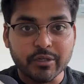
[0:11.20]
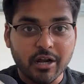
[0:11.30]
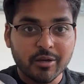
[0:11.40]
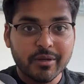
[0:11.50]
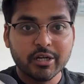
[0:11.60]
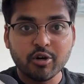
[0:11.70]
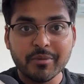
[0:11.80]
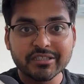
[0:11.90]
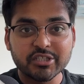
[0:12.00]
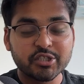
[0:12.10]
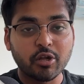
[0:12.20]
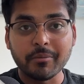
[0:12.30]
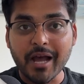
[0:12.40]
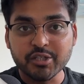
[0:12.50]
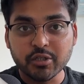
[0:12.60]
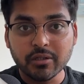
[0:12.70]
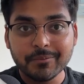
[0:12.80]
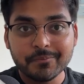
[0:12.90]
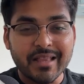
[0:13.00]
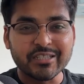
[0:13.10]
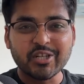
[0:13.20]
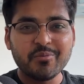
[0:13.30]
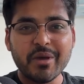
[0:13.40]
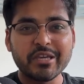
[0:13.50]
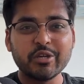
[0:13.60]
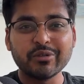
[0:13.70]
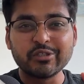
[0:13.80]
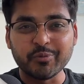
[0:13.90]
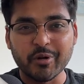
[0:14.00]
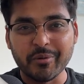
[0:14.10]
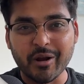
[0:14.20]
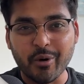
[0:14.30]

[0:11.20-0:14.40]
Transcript: talking about a Chrome extension called Magical. That's gonna make you a superhuman at